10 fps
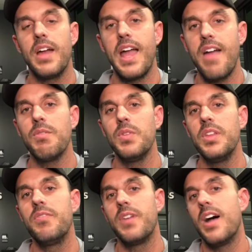I haven't
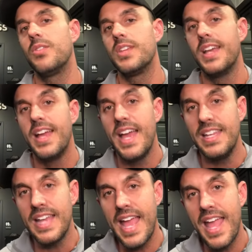really found
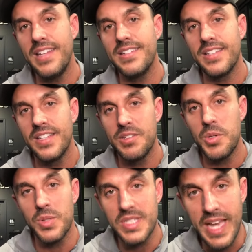an end
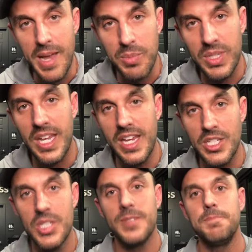to its
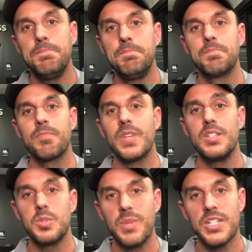application,
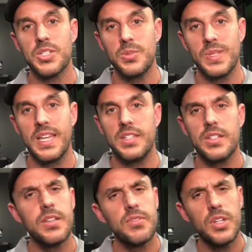especially with that
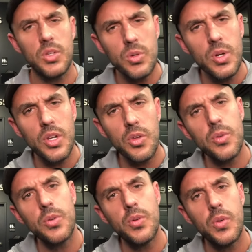delivery, who are
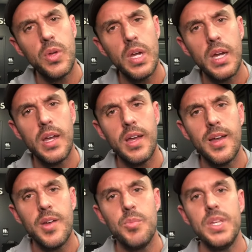you?
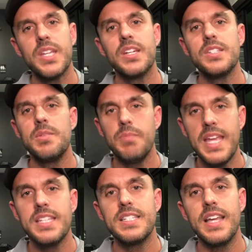Because it
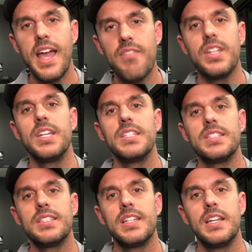makes
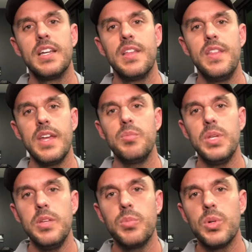evident that
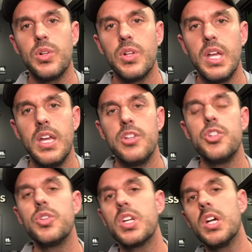people
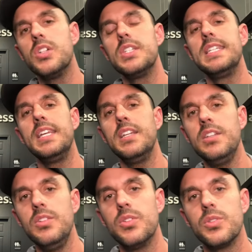should
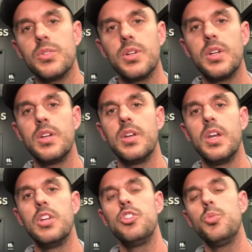continue
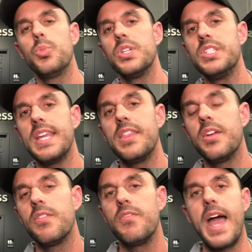to present
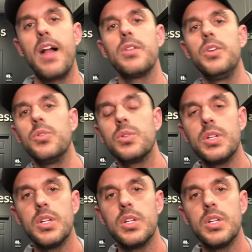their value.